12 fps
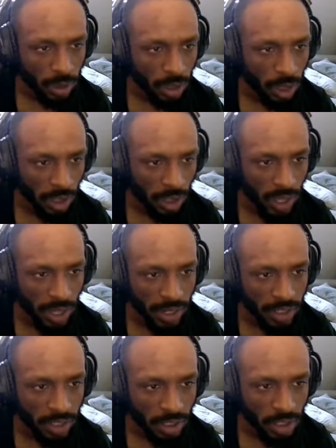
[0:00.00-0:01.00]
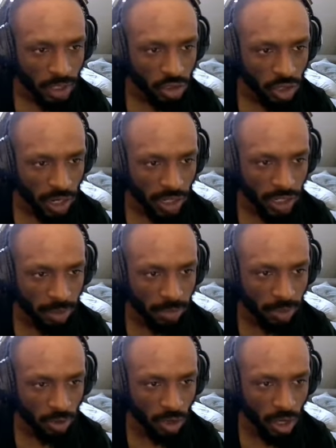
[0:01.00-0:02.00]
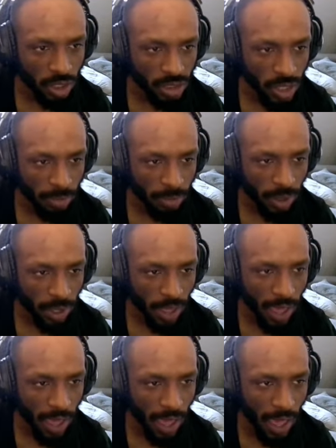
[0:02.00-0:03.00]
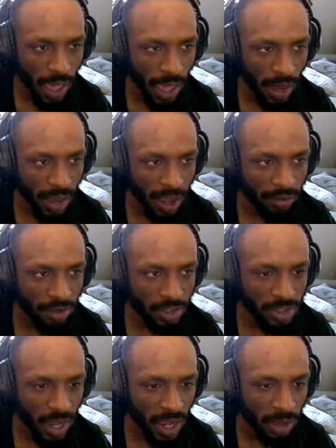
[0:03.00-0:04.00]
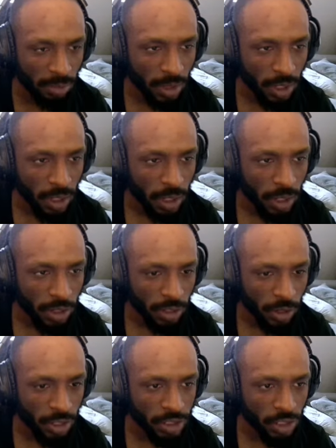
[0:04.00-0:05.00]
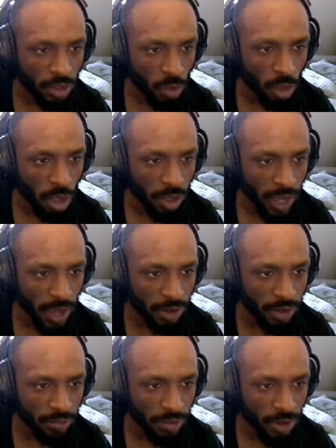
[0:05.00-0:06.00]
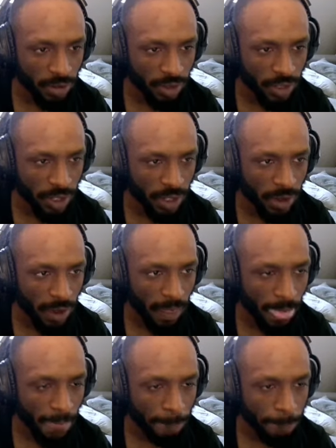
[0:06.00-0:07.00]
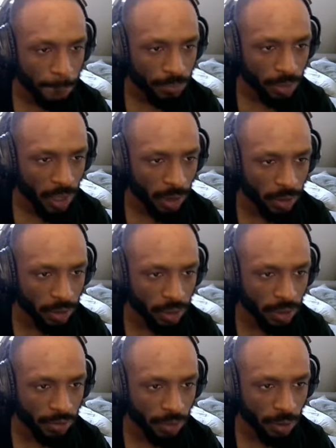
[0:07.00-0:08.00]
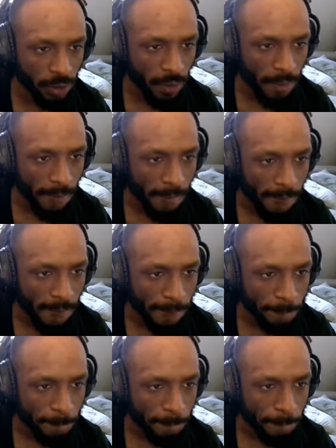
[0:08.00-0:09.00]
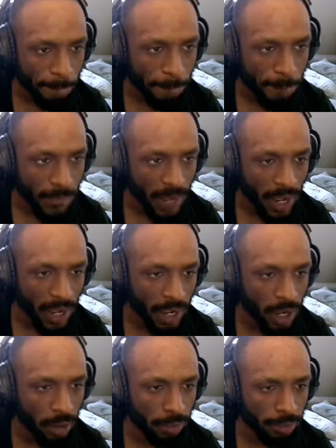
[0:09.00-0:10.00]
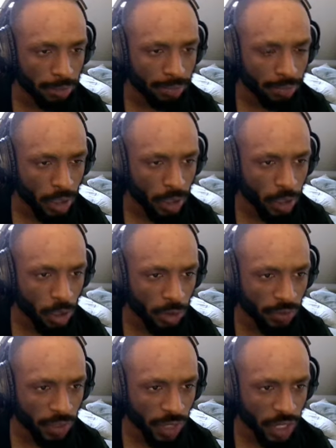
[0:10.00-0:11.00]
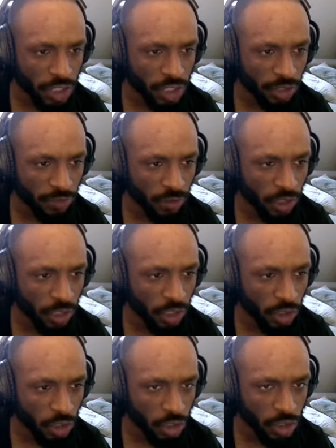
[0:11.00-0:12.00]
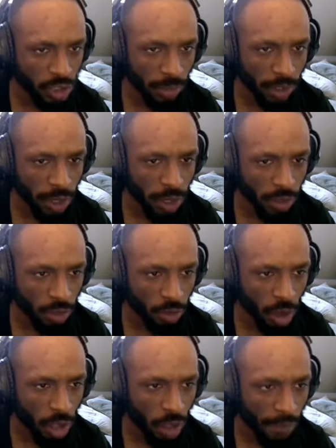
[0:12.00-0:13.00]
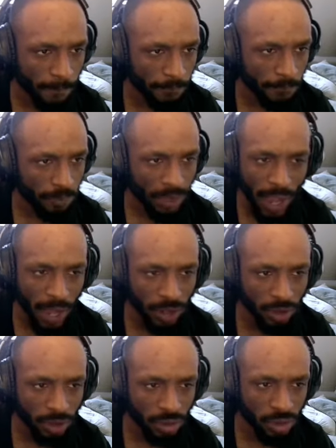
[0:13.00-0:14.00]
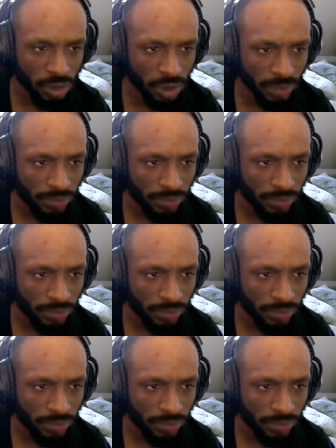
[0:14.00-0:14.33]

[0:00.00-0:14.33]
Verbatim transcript: Again, try to keep your thralls up at every time. There is a thrall counter if you ever need it. That will give you a notification if you need to summon another thrall. I don't use it.